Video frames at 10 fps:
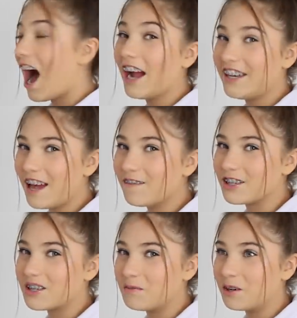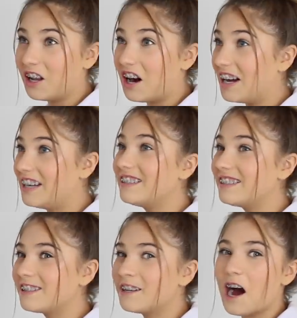I never shop
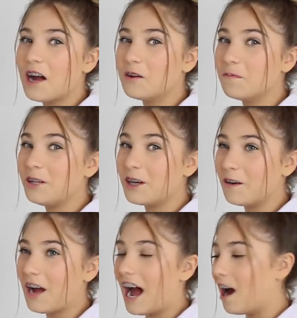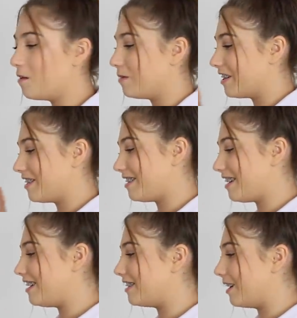online. I normally go out because
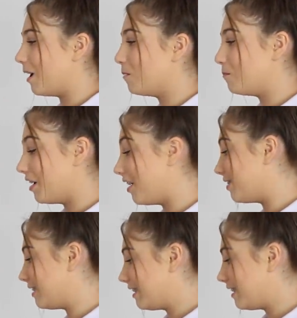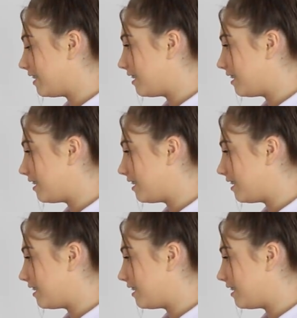it's easier, but